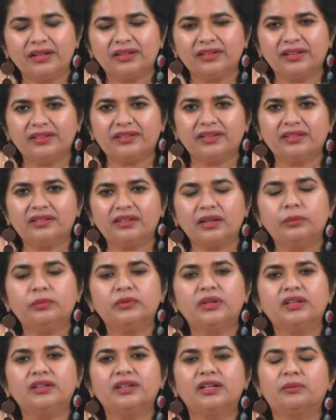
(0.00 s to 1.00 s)
This is
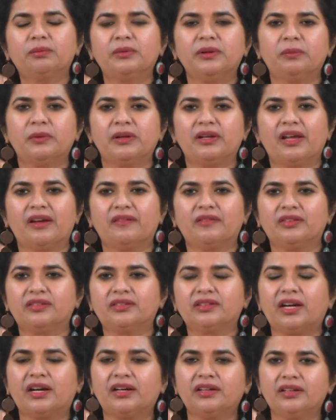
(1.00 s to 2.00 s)
something that people have
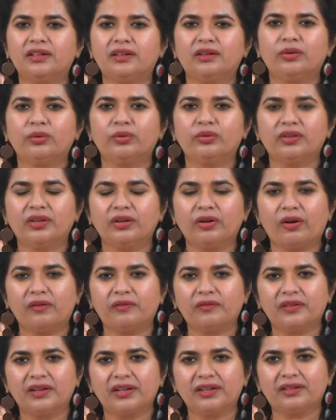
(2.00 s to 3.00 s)
started using
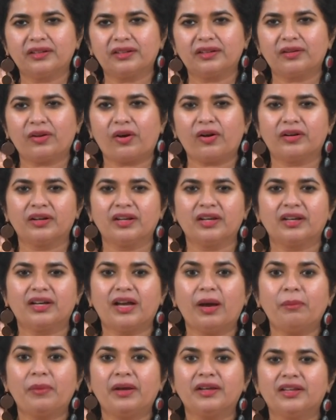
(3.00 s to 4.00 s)
of late a lot,
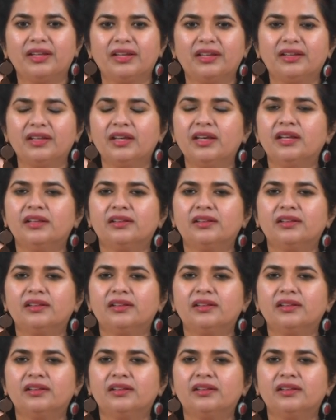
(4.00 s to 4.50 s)
come again.